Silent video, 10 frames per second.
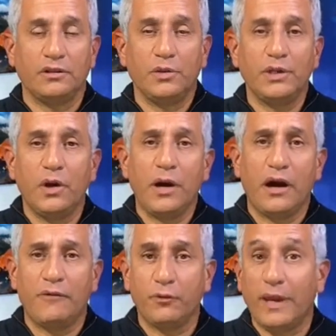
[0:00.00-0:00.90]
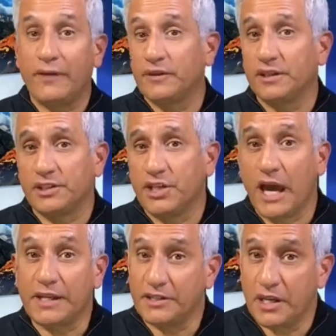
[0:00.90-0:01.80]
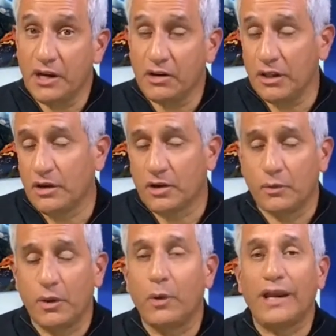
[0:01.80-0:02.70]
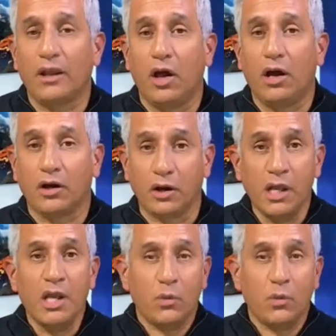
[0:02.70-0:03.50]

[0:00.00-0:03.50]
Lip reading: Do we know how often we have to get the shot? Is it yearly or can we wait longer?